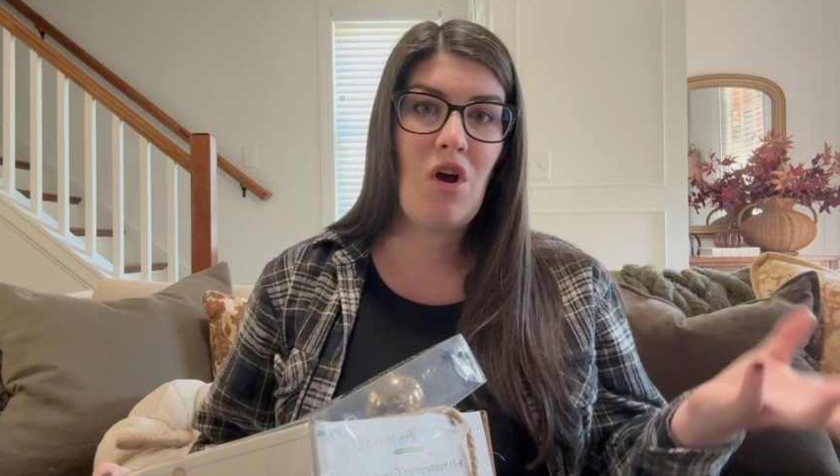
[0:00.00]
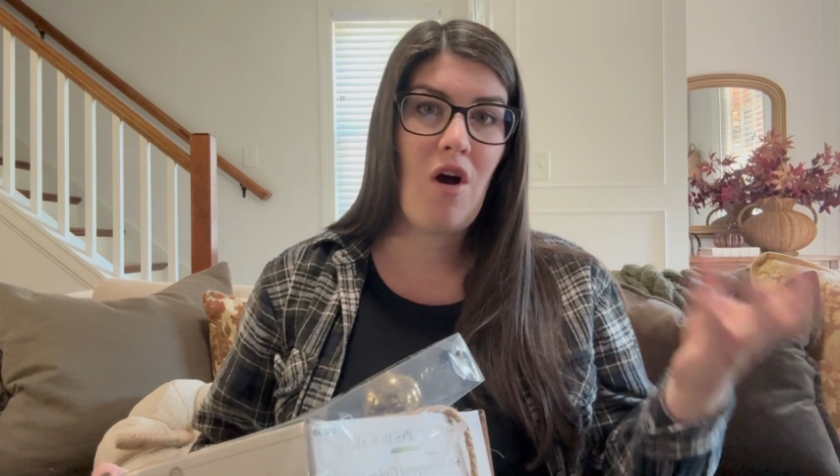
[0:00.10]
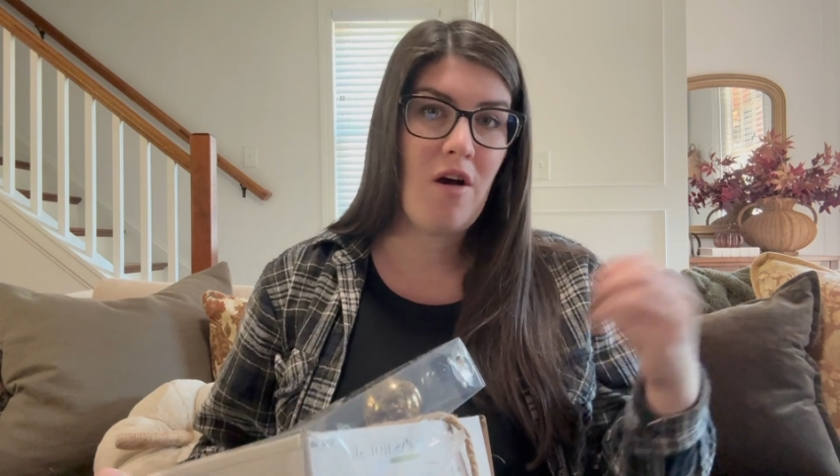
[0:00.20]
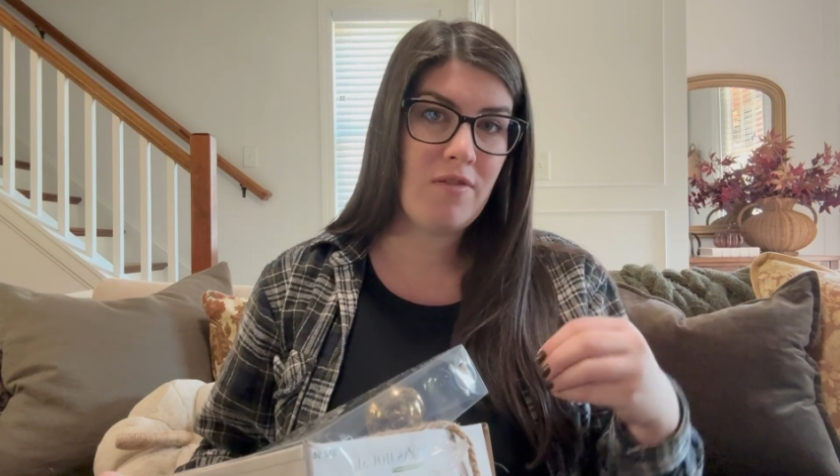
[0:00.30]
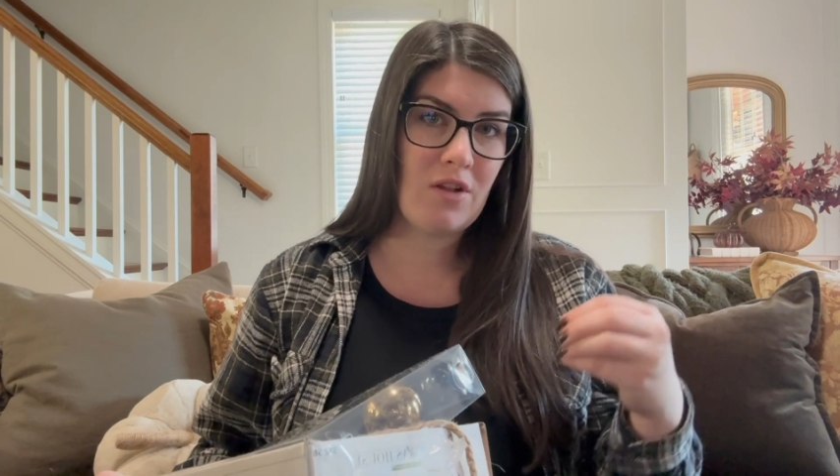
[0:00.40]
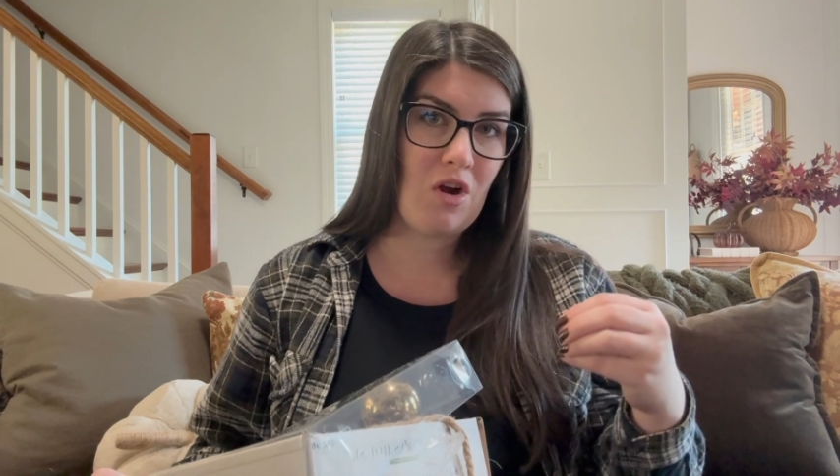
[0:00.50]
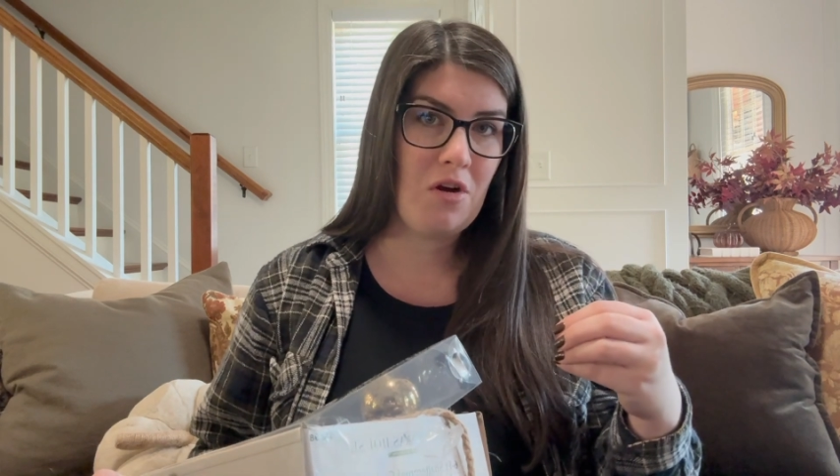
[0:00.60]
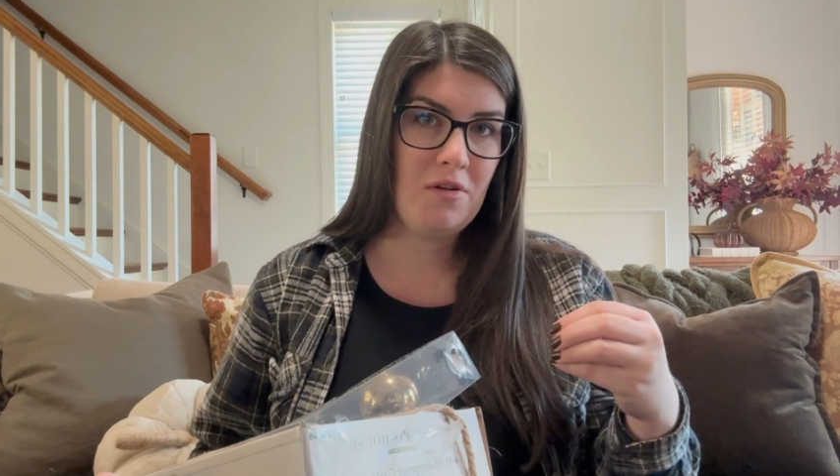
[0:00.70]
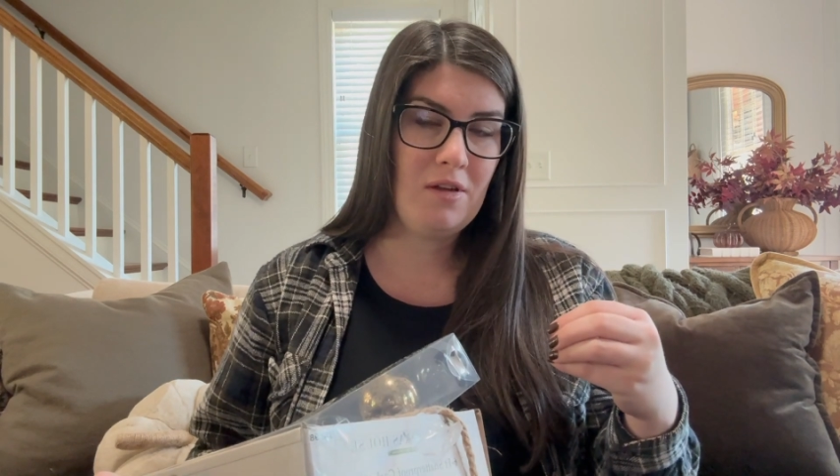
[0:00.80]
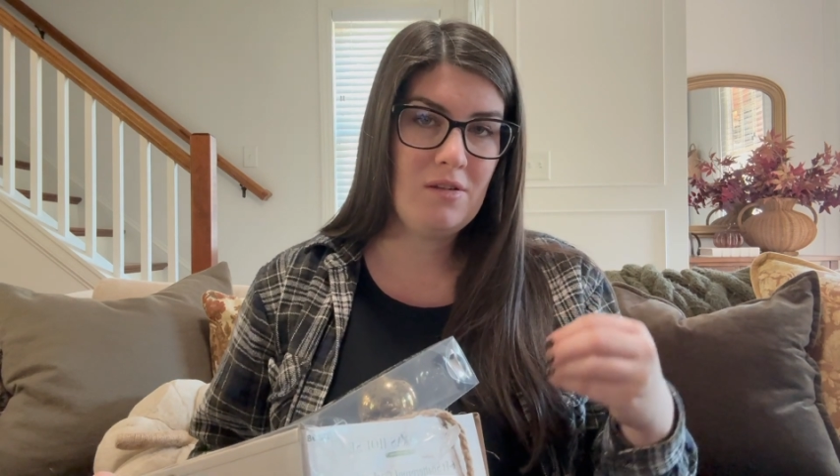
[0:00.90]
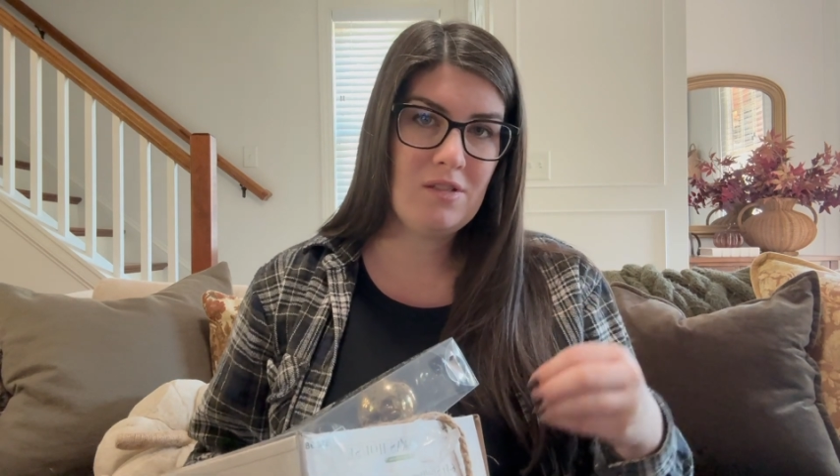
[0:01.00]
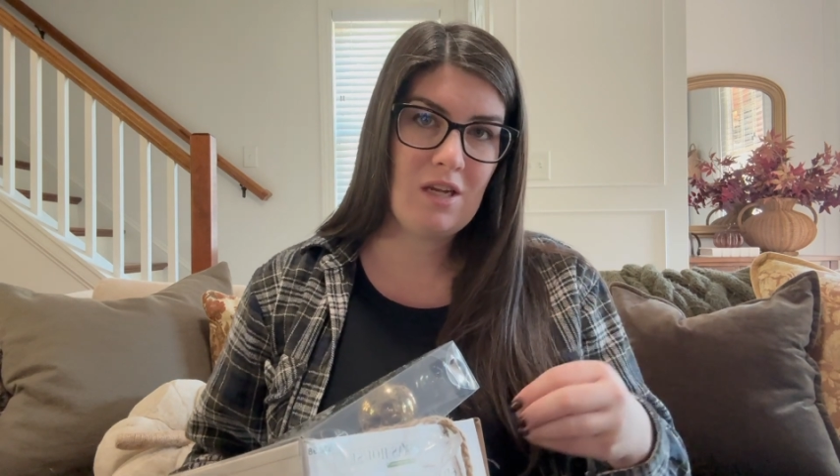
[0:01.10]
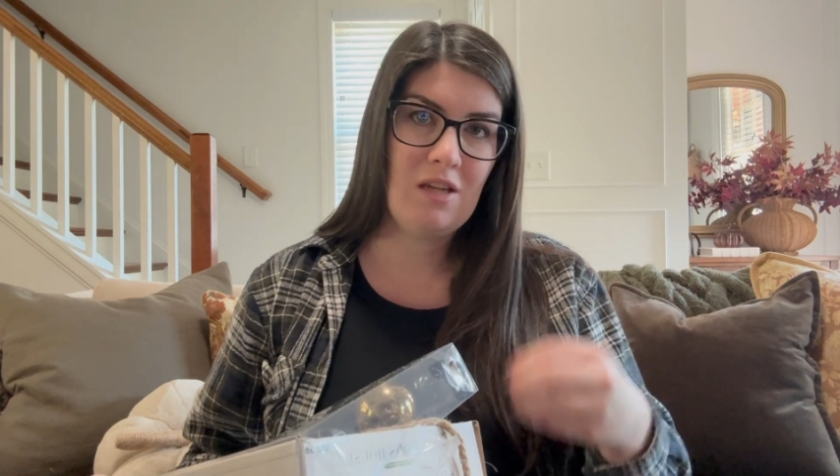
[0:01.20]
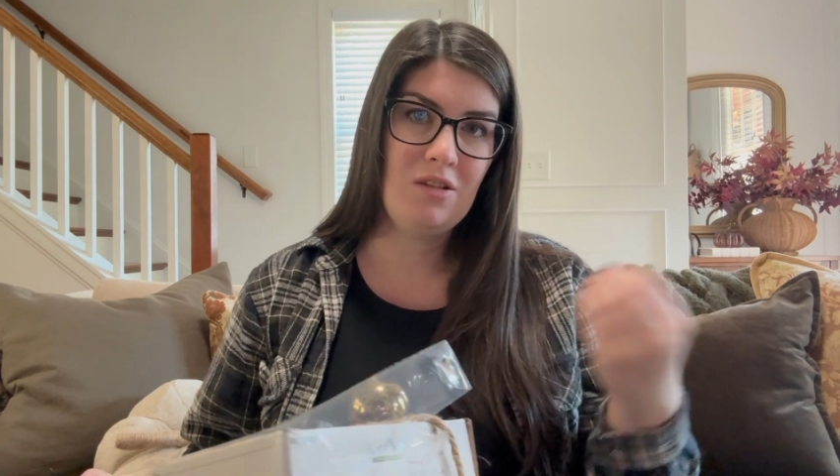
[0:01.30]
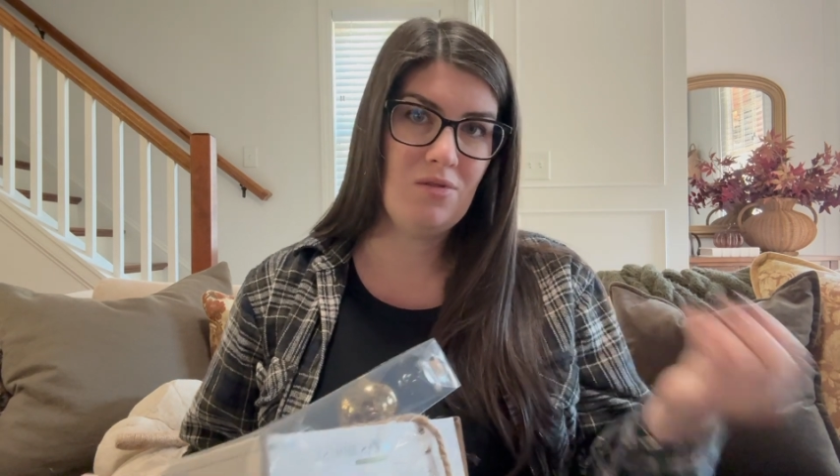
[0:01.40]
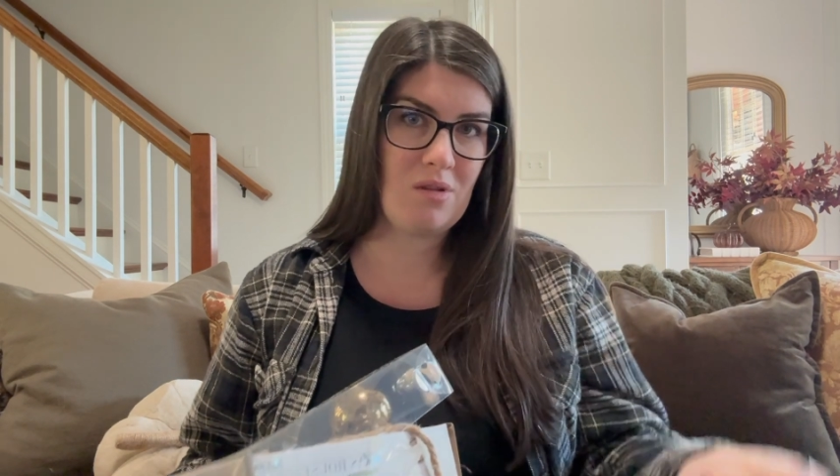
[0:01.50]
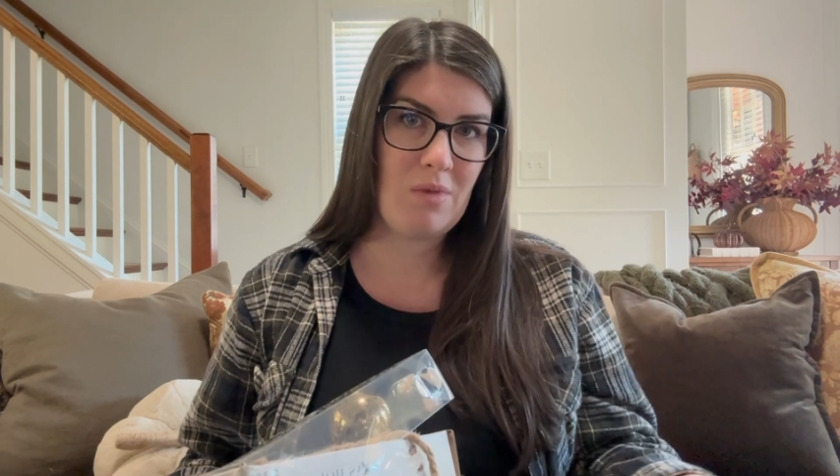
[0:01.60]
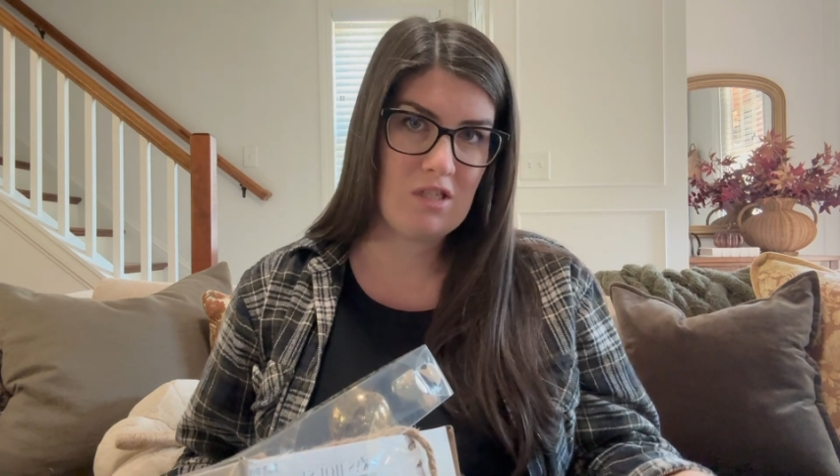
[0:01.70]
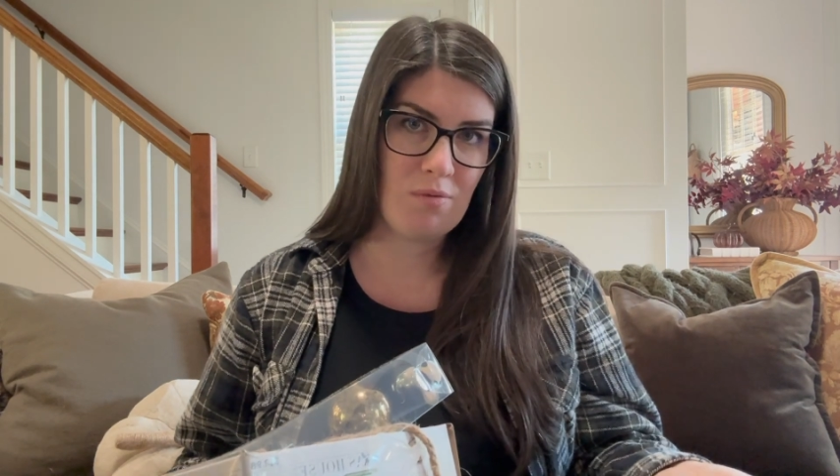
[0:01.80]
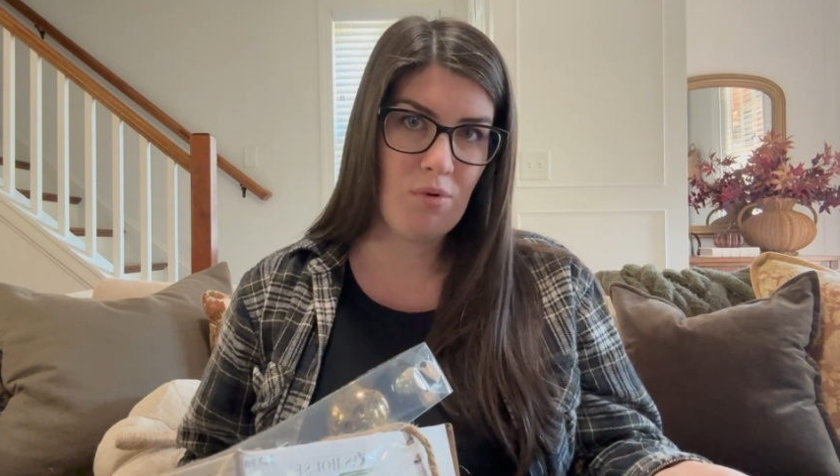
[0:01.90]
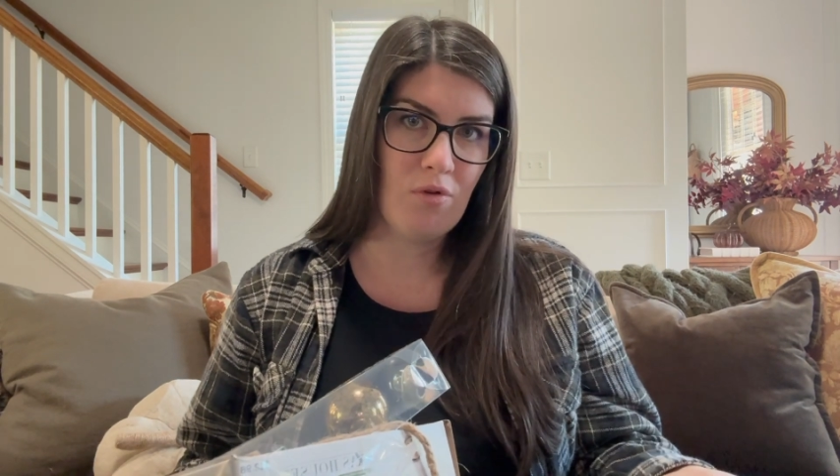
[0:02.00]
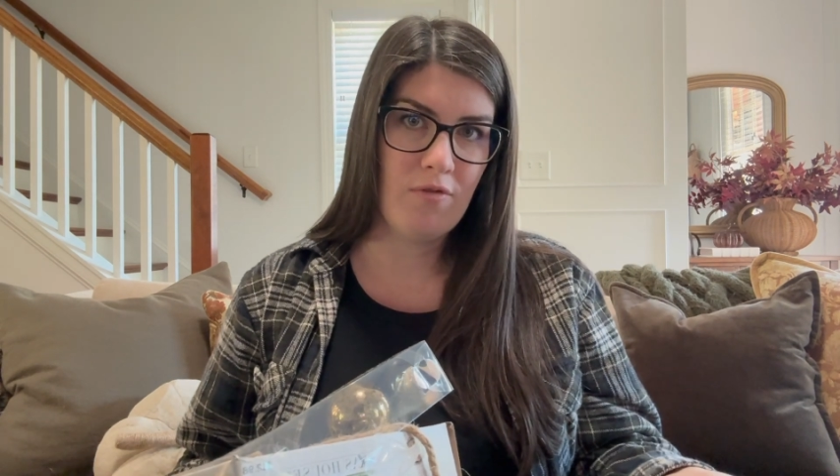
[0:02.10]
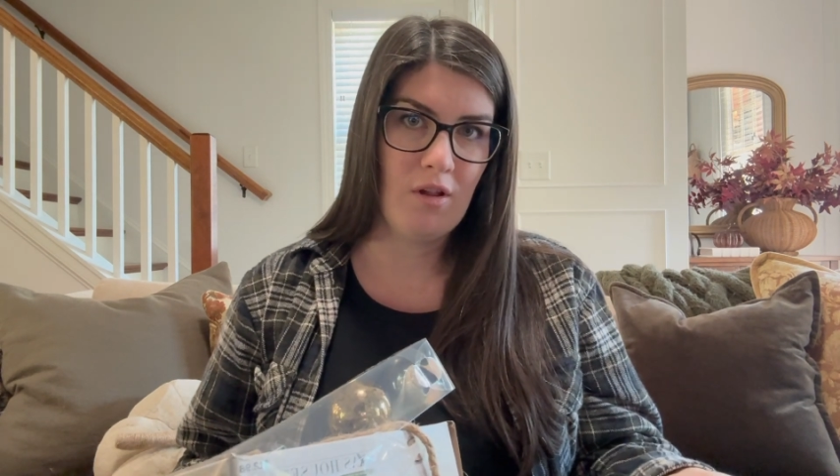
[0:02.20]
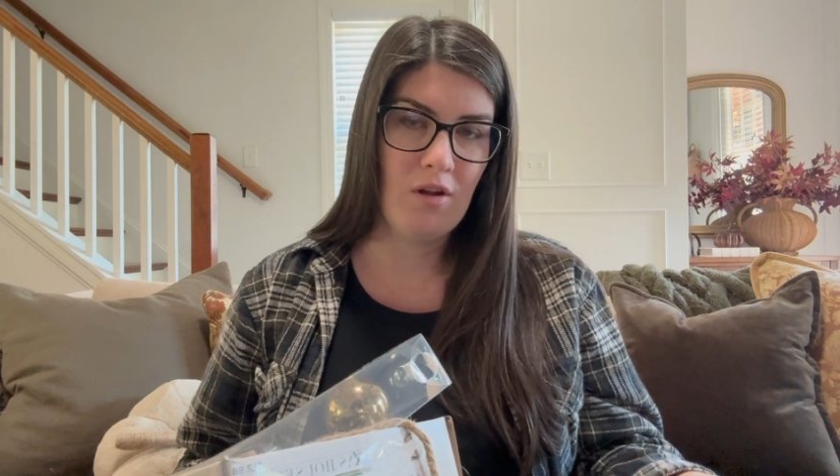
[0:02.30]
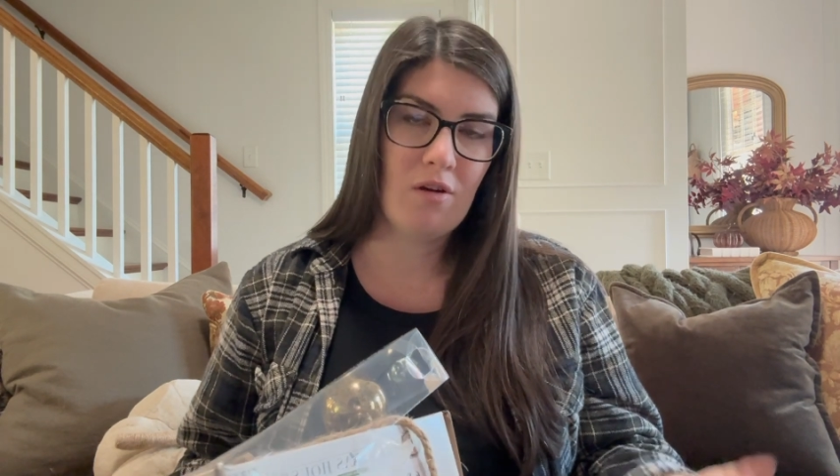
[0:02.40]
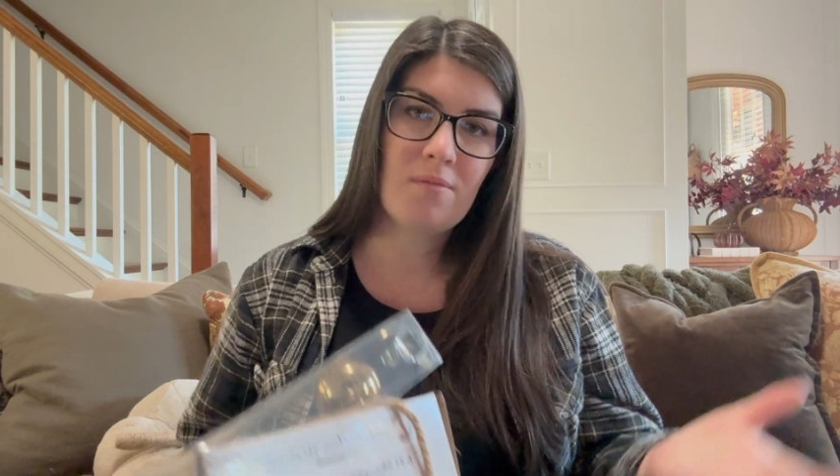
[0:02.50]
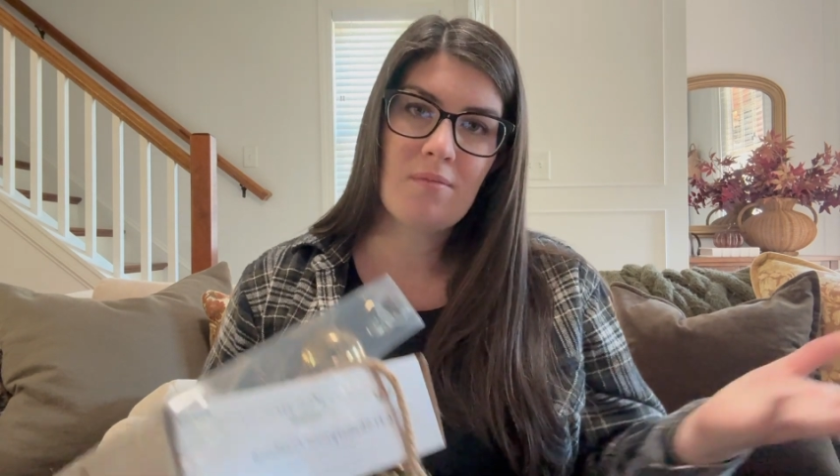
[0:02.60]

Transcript: off the garland and use them as a bowl filler.